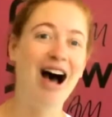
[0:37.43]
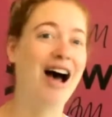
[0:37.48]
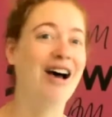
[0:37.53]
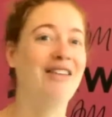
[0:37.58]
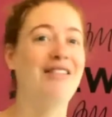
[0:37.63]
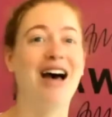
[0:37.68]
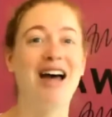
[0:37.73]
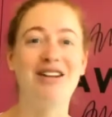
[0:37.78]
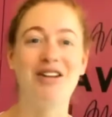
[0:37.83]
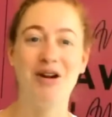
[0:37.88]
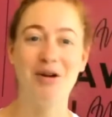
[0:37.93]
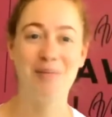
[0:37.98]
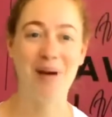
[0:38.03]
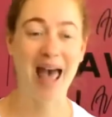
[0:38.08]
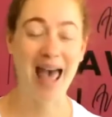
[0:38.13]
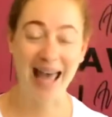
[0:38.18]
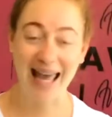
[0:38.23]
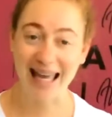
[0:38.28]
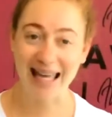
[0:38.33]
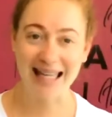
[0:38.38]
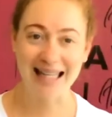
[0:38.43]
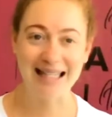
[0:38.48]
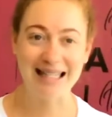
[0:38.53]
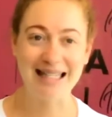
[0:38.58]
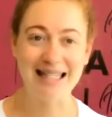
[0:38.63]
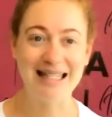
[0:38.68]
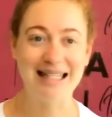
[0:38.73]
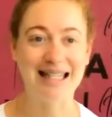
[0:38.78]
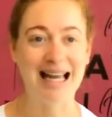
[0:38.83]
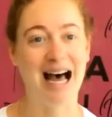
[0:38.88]
I've had no pains,
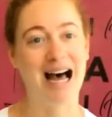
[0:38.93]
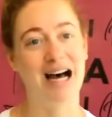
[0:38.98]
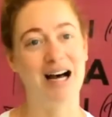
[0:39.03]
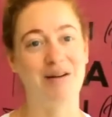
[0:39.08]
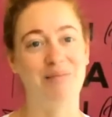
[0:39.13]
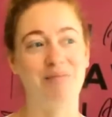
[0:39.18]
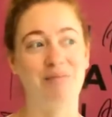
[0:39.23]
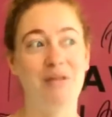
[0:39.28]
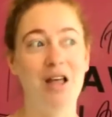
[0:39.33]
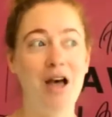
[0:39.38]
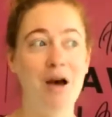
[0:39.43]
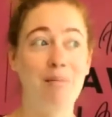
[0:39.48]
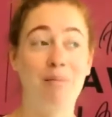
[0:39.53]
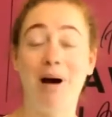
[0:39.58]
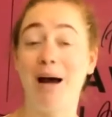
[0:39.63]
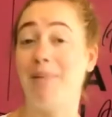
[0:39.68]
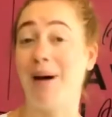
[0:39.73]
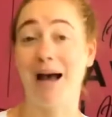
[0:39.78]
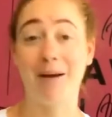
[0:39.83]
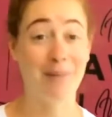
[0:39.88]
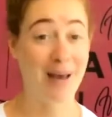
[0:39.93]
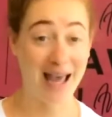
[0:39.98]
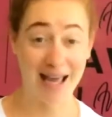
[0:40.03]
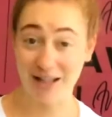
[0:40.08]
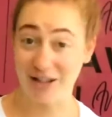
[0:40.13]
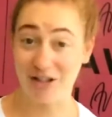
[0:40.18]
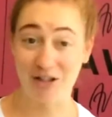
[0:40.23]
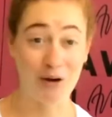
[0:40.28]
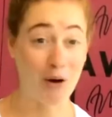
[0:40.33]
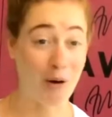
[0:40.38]
um, my back
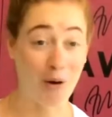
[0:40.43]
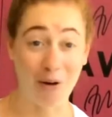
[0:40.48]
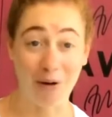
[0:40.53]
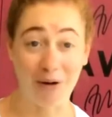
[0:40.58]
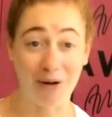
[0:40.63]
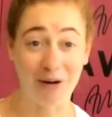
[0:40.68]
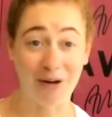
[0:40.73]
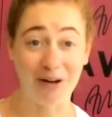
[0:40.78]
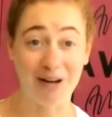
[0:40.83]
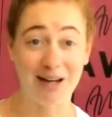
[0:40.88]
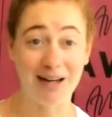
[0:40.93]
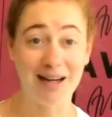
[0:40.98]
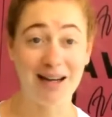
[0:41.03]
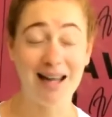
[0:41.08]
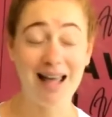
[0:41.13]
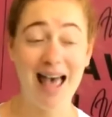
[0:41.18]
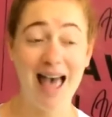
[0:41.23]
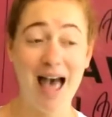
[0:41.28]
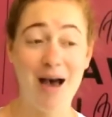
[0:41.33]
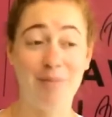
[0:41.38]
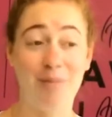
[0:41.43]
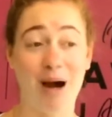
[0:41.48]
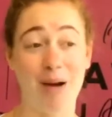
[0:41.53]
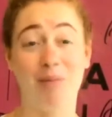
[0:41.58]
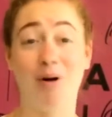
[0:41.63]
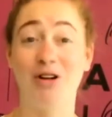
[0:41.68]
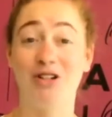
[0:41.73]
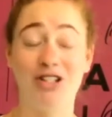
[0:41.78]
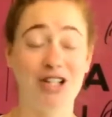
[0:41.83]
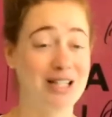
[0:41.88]
pain's gone, my
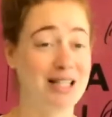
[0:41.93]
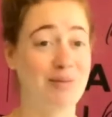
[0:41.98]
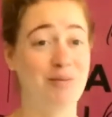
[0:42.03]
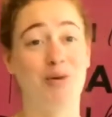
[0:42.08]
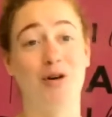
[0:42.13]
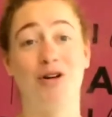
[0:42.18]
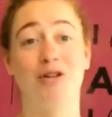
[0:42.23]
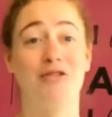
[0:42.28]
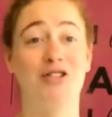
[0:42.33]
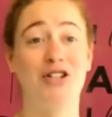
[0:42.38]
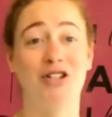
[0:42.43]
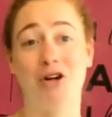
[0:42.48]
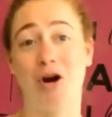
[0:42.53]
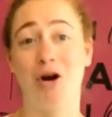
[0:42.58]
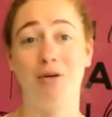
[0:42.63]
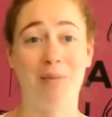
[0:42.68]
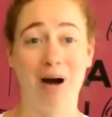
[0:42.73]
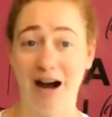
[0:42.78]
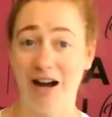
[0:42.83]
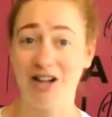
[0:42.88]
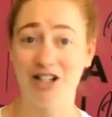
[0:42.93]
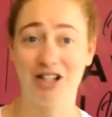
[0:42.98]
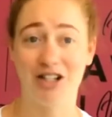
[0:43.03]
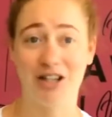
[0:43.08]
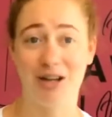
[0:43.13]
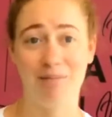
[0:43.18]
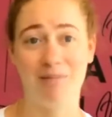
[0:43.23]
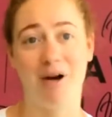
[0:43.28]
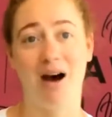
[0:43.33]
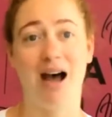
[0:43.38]
posture's improved so much
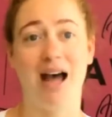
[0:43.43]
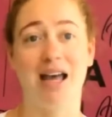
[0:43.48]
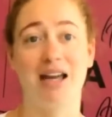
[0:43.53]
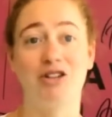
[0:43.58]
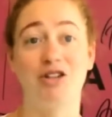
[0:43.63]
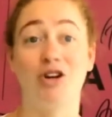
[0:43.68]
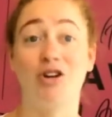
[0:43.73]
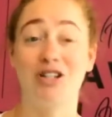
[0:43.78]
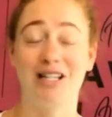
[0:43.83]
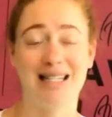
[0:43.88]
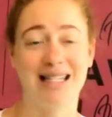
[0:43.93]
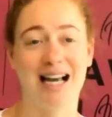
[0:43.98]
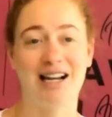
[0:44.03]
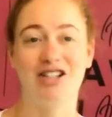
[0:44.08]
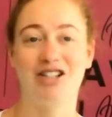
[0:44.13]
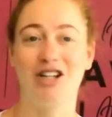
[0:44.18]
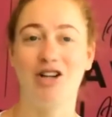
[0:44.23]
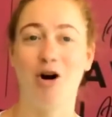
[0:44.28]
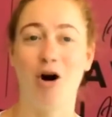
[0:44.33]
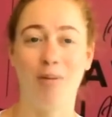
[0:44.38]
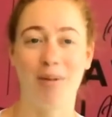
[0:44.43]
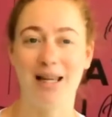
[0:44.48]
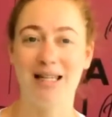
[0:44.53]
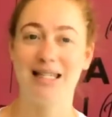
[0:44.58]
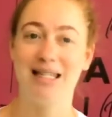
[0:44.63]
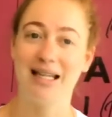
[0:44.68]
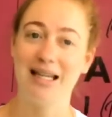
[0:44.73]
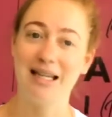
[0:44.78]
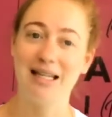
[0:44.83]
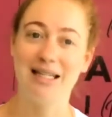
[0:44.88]
that my doctor's actually
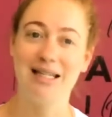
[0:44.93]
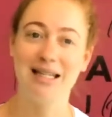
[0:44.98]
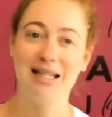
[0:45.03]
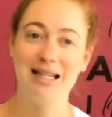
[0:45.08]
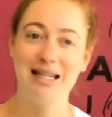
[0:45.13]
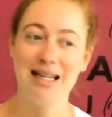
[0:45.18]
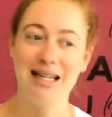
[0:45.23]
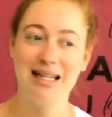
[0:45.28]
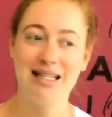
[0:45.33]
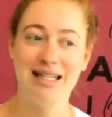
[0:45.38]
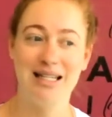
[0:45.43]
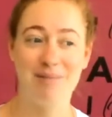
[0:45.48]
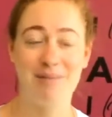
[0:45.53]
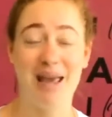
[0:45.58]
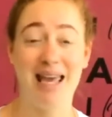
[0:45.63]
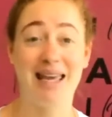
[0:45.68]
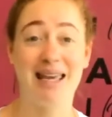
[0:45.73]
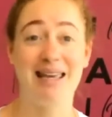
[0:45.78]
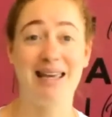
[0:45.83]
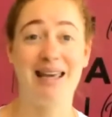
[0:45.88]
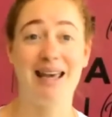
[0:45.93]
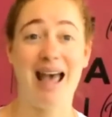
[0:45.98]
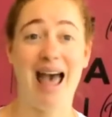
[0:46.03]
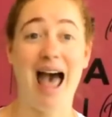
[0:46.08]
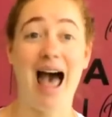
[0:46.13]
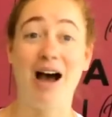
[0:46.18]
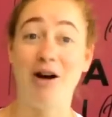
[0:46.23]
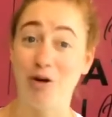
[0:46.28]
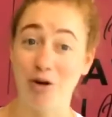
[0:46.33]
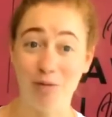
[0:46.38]
commented to me
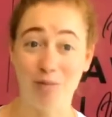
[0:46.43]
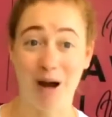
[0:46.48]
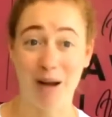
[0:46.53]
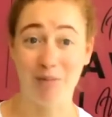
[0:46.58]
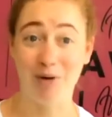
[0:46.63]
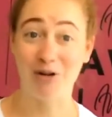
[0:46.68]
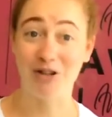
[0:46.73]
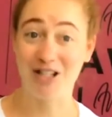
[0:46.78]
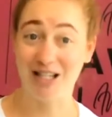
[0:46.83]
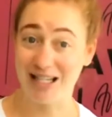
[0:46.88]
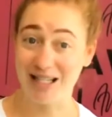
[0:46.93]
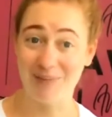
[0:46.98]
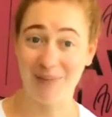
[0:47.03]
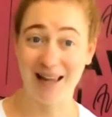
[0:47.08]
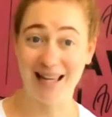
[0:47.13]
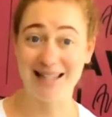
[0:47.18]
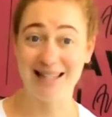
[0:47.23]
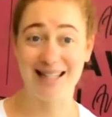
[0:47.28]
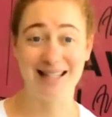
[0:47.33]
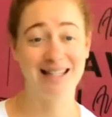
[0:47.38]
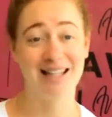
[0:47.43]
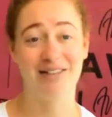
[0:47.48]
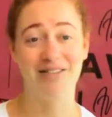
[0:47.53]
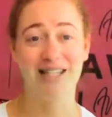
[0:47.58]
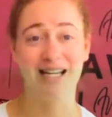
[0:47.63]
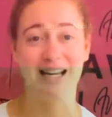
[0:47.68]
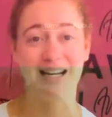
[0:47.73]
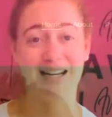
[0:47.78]
how good my posture's been since I've started